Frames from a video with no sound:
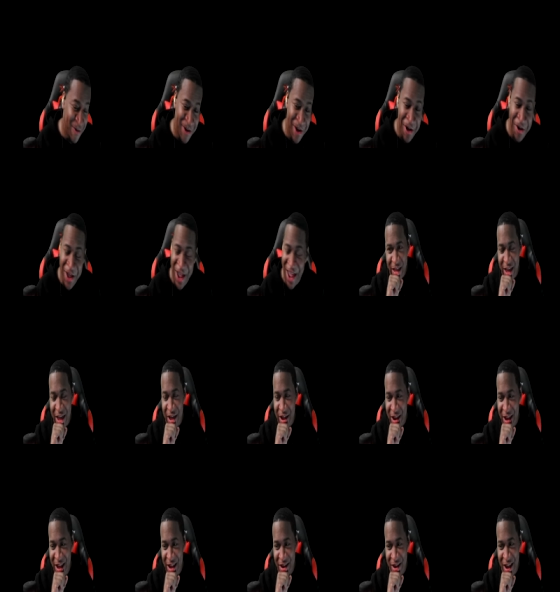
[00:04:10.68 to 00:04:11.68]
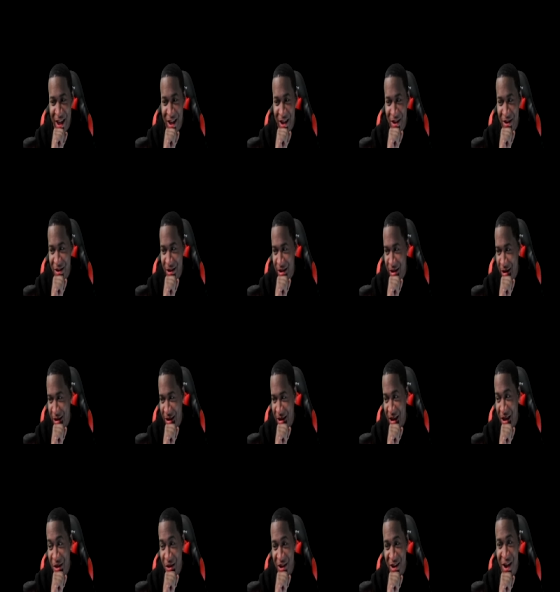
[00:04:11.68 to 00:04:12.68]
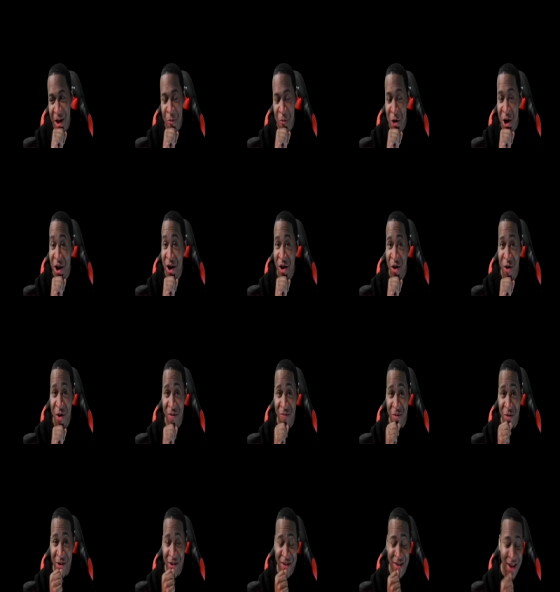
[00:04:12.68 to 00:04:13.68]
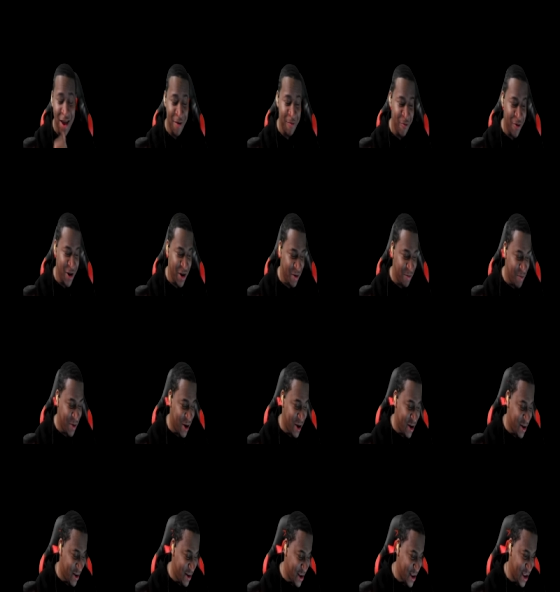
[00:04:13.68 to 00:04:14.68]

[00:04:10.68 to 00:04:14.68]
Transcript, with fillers: okay. Yeah, that they they they want to know if you can sight read, man.